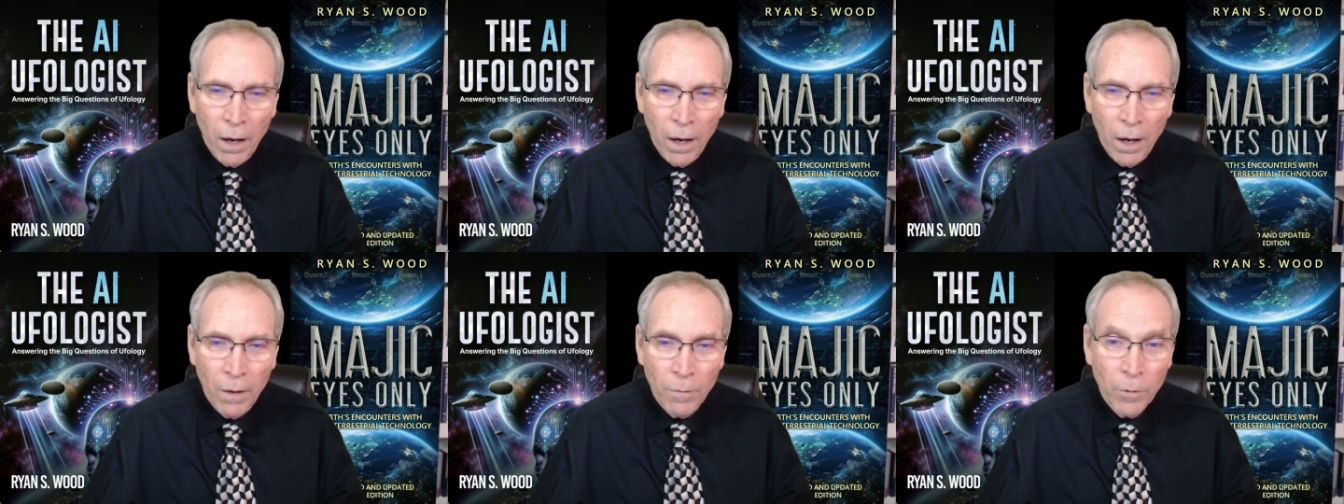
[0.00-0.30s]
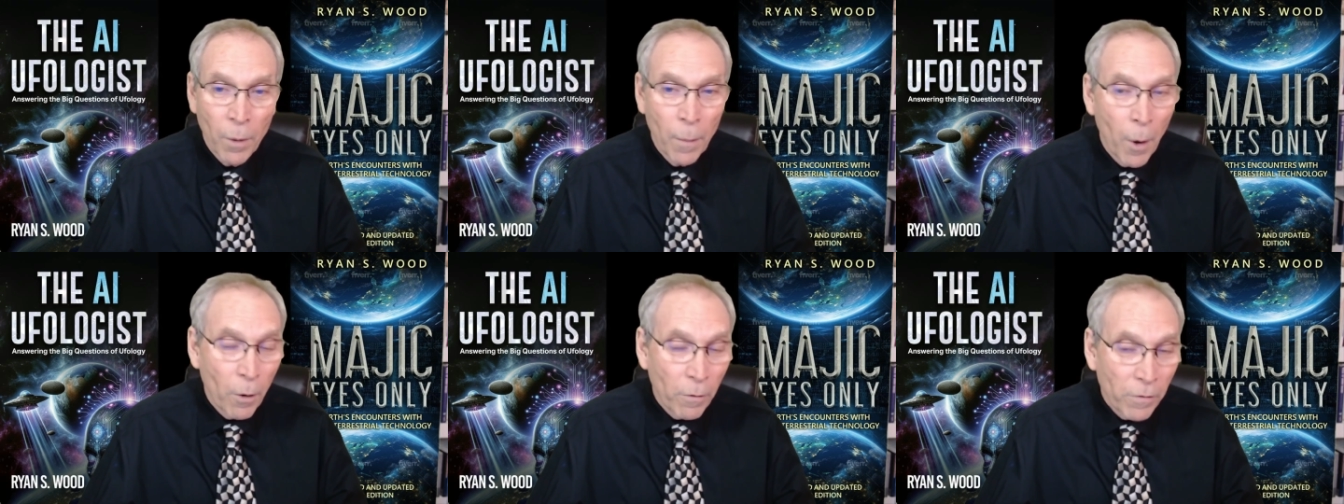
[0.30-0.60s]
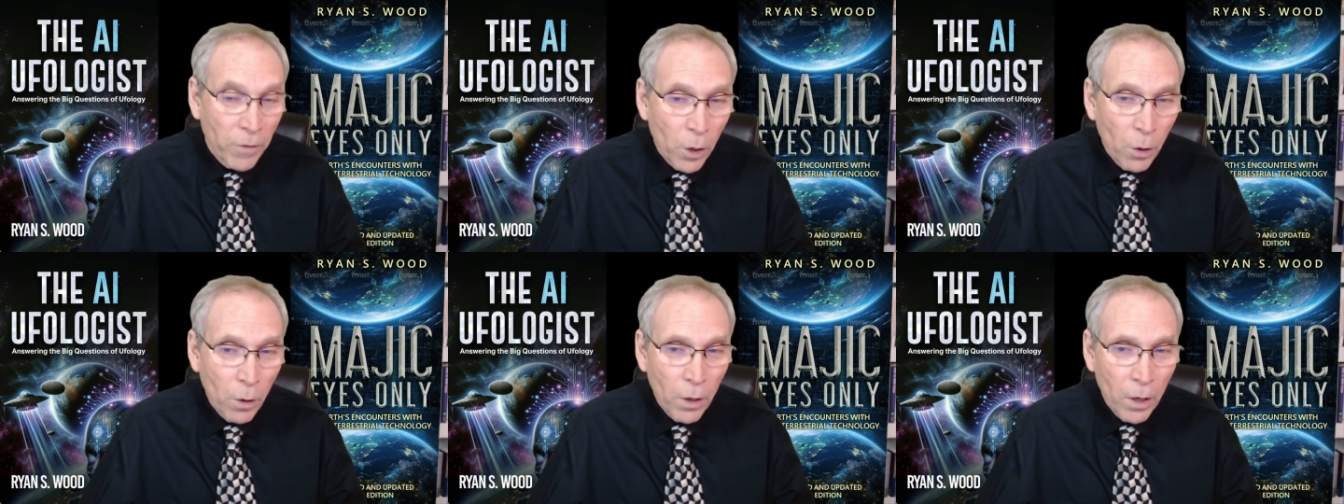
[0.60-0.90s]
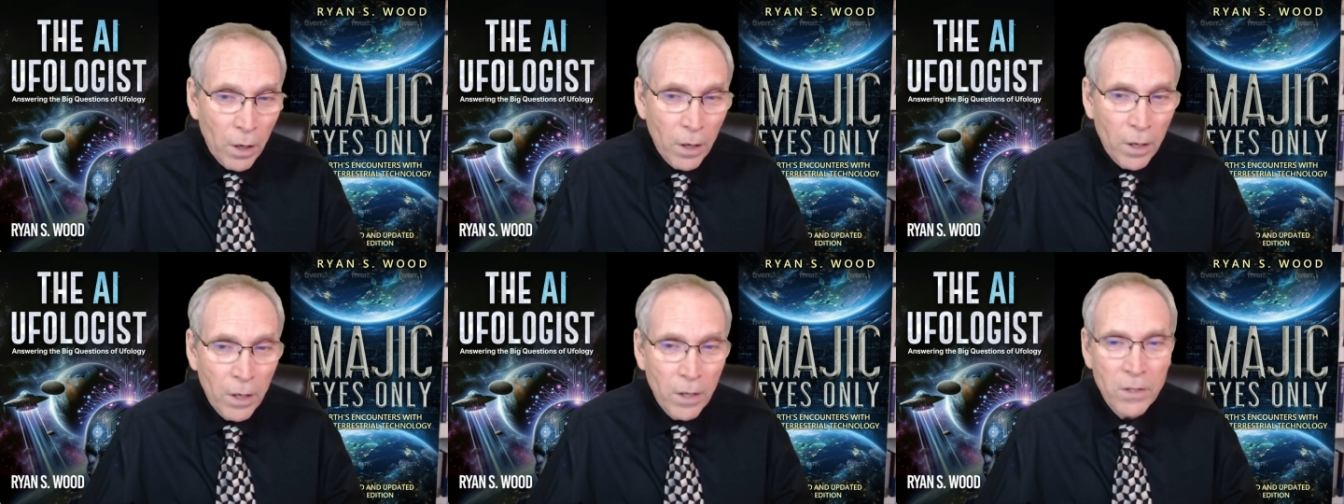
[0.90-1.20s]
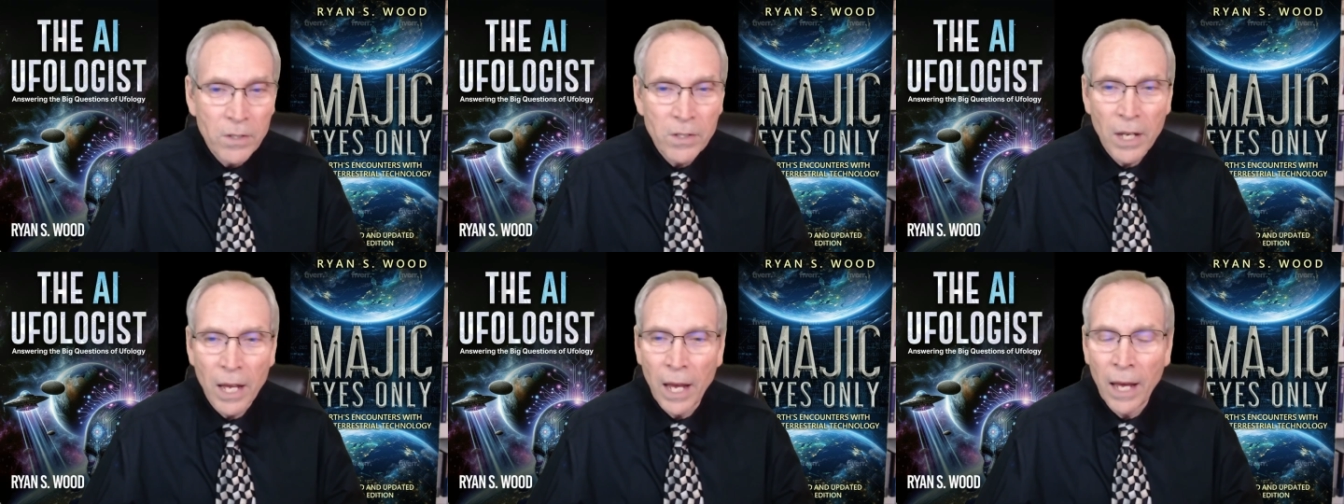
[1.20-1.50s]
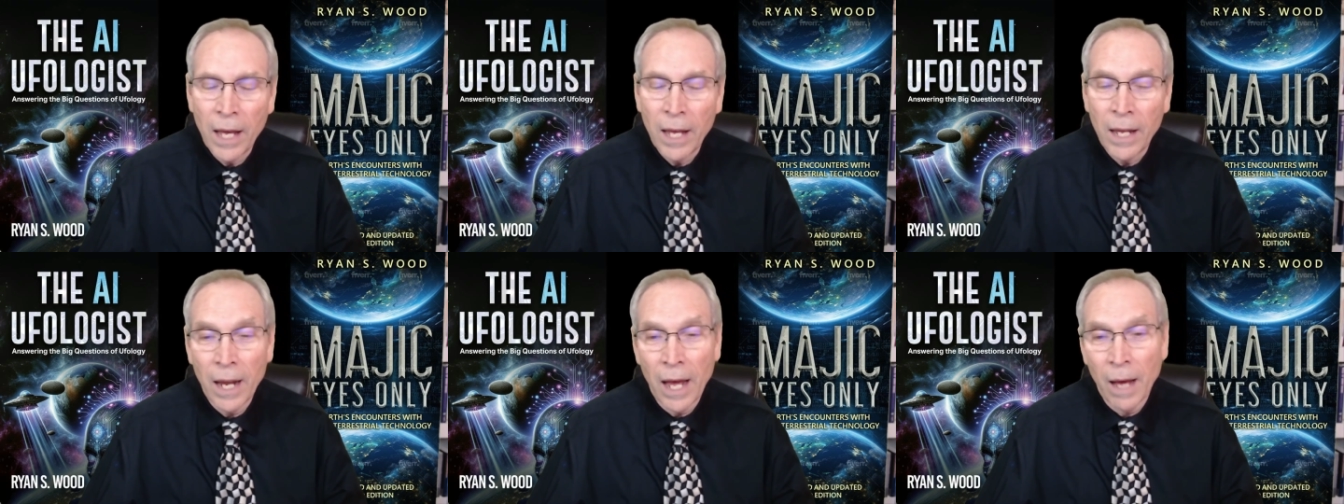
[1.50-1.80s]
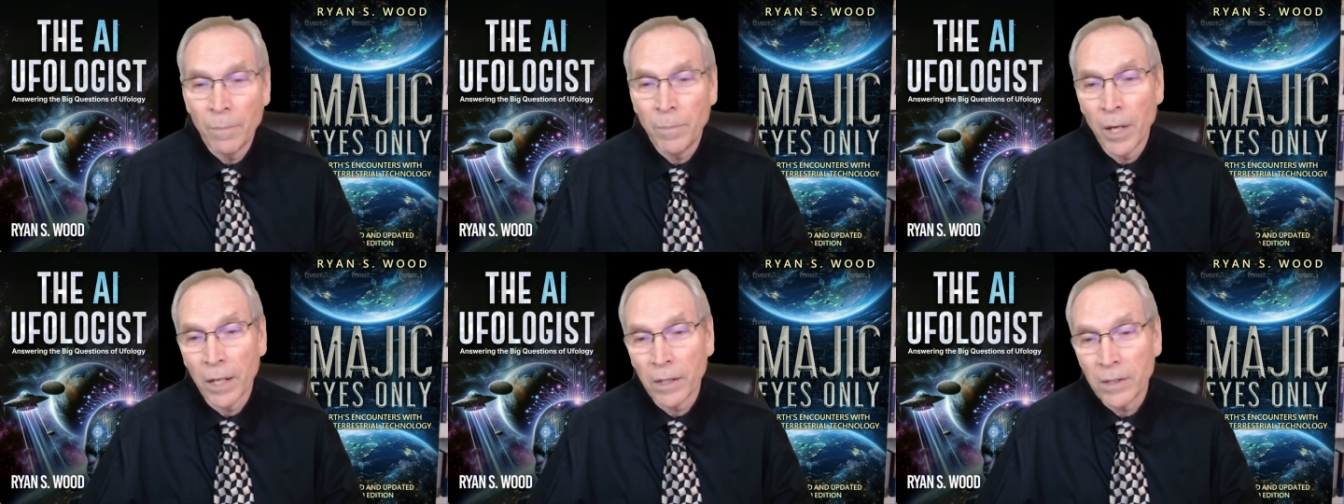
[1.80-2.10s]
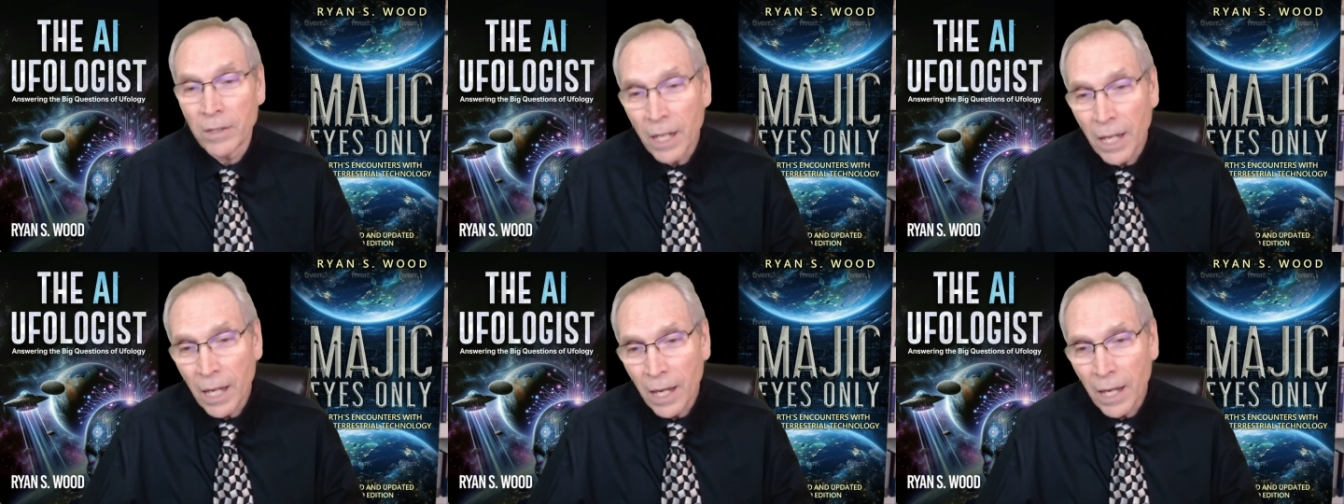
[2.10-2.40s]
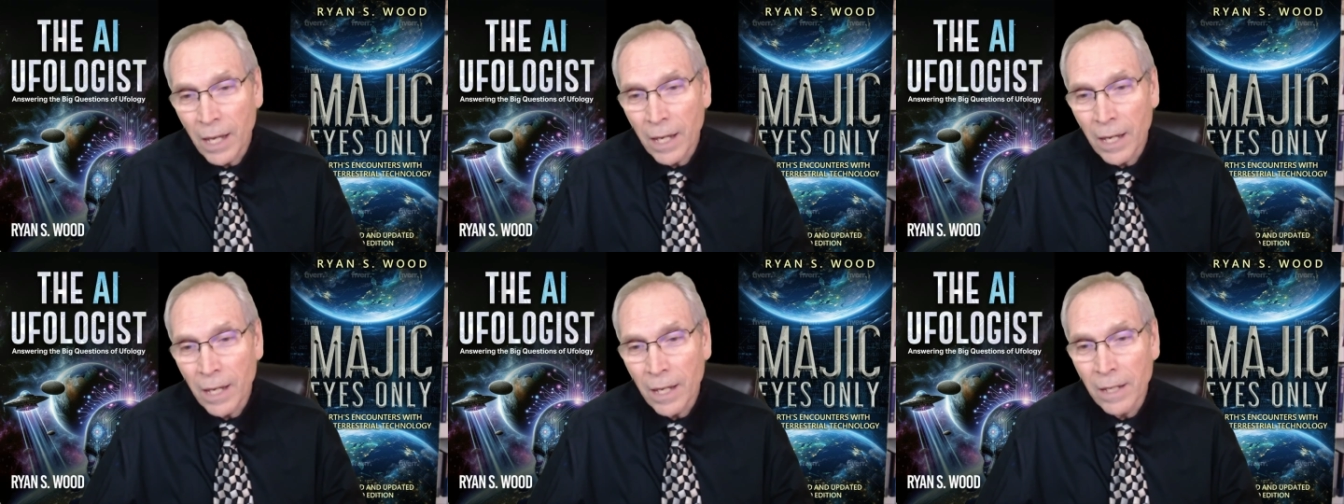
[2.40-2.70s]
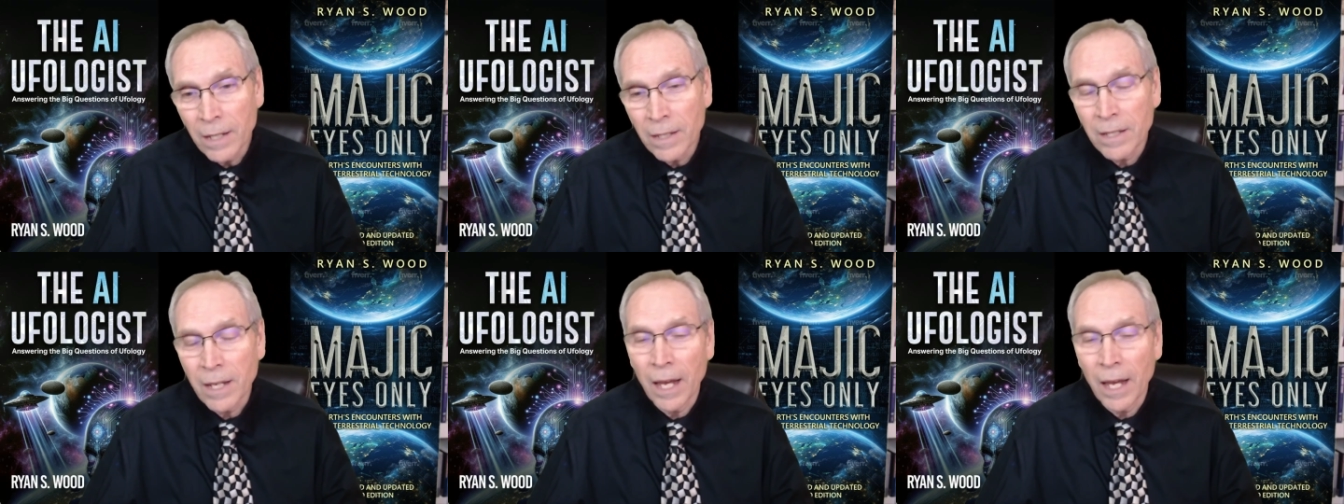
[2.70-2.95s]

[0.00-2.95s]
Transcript: remote viewers and abductees